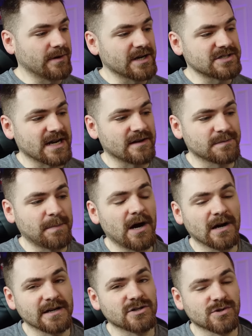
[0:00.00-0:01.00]
We're going to check out
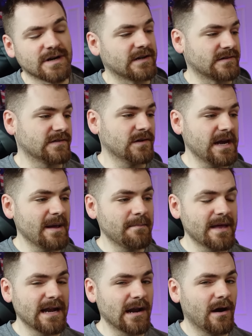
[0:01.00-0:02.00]
Sparkling Tricks. It's only a
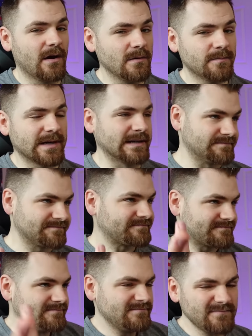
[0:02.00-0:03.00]
minute long, but
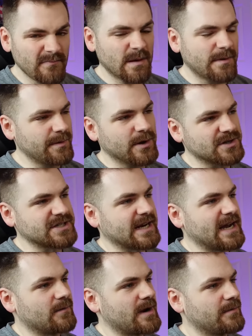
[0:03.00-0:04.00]
I mean, we got to check
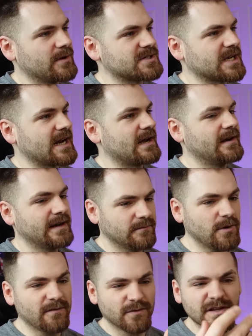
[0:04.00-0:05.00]
it out, right? And
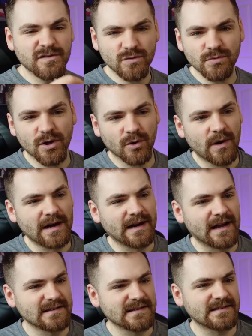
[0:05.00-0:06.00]
then I thought these two would go quite
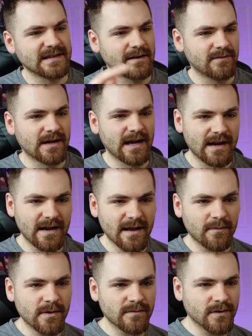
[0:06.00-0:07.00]
nicely together. And
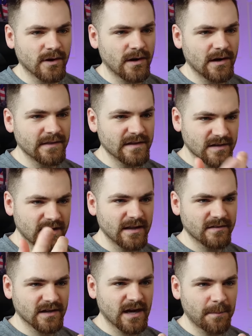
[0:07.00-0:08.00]
then we've got, there's
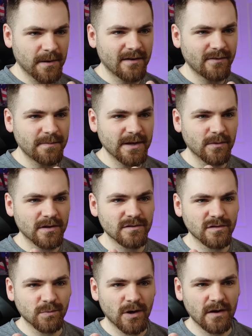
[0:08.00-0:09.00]
a couple other big ones
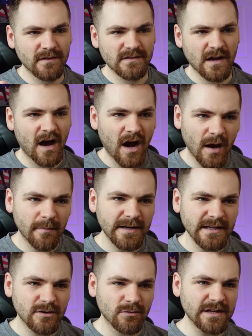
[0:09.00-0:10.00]
as well. There's
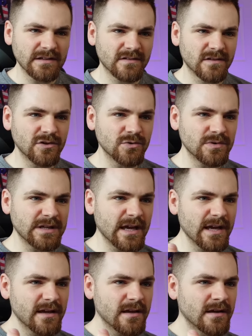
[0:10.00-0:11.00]
Harmony Greets the New
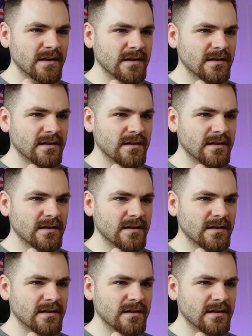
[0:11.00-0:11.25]
Year.